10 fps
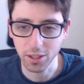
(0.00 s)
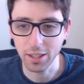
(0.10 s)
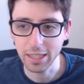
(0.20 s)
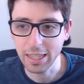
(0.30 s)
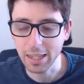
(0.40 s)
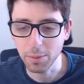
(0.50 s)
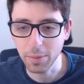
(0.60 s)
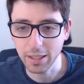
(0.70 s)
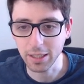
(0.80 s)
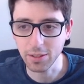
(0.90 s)
started kicking
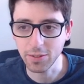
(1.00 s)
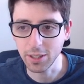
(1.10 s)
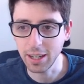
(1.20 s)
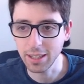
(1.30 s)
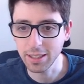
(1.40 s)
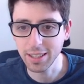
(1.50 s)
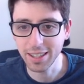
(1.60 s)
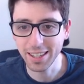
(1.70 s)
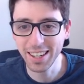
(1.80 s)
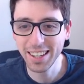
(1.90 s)
myself for not
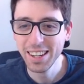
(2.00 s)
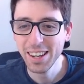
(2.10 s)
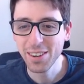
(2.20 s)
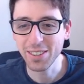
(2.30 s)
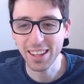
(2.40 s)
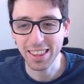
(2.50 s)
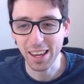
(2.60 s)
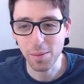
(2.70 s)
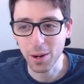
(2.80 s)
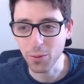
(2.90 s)
for not
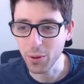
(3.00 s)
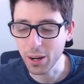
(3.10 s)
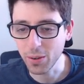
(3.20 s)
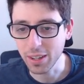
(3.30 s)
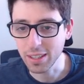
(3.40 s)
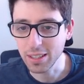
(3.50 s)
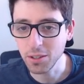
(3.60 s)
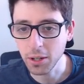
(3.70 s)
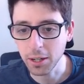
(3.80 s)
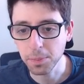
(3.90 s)
thinking about what I wanted to
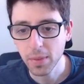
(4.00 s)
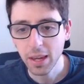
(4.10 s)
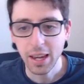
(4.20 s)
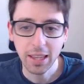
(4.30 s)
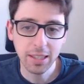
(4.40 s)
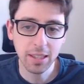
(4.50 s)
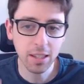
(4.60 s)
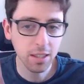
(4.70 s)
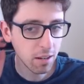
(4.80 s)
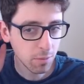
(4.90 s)
do here. And this
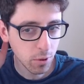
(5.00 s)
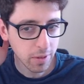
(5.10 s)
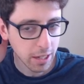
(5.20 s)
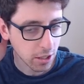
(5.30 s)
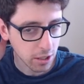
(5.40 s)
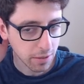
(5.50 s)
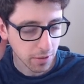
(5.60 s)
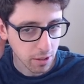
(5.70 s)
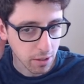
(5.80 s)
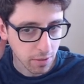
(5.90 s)
is a tough move, actually,
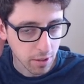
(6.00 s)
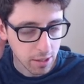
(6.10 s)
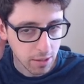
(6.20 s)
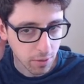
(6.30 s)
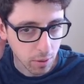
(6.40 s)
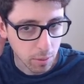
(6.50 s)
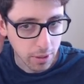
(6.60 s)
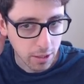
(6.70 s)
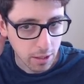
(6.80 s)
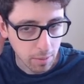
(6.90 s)
for d4
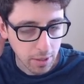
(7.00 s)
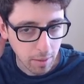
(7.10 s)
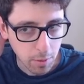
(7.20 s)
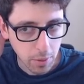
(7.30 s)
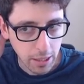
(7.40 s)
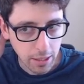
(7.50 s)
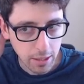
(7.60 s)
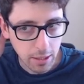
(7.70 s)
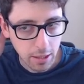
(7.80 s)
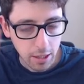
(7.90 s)
players sometimes,
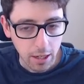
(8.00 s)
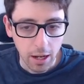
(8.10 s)
because